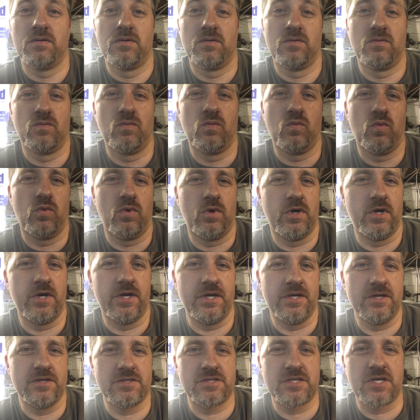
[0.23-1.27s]

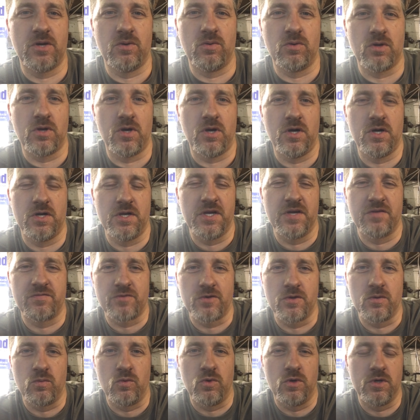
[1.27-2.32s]
What is going on,
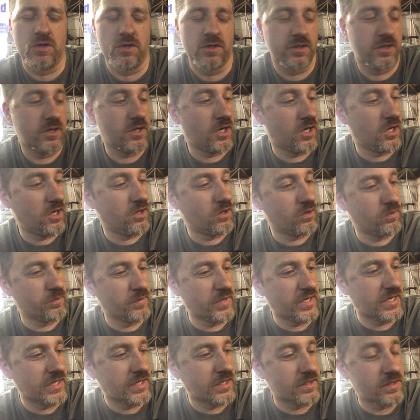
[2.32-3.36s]
everyone? Oh
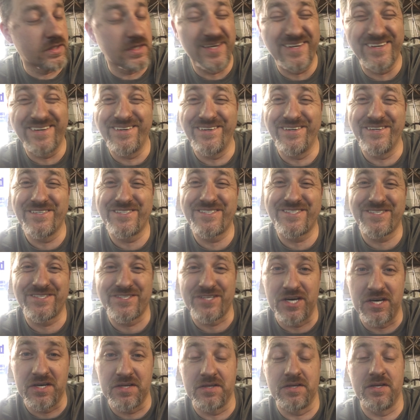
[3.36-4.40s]
man, it is
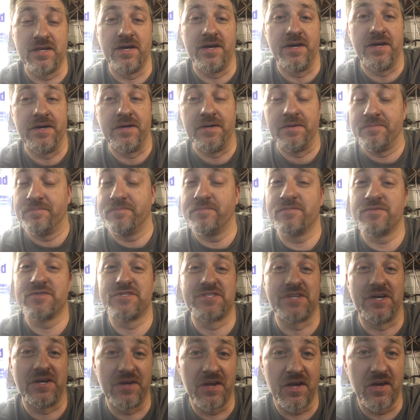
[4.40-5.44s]
Sunday.
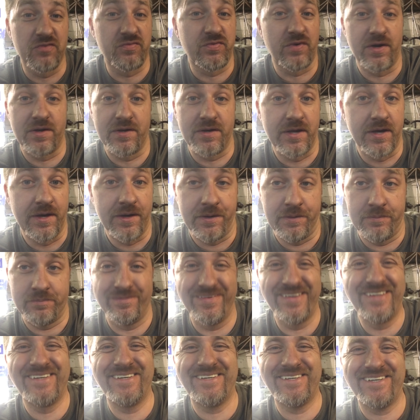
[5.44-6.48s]
Sunday fun day.
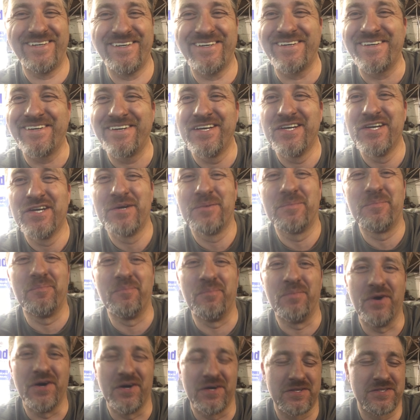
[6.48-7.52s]

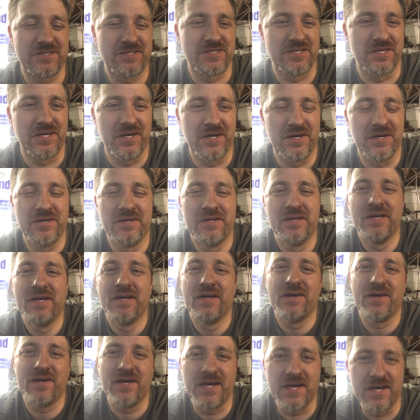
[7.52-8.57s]
But I'm
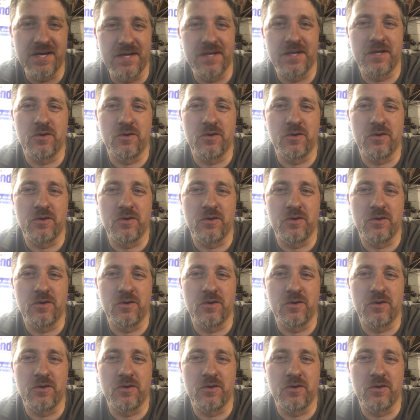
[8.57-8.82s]
here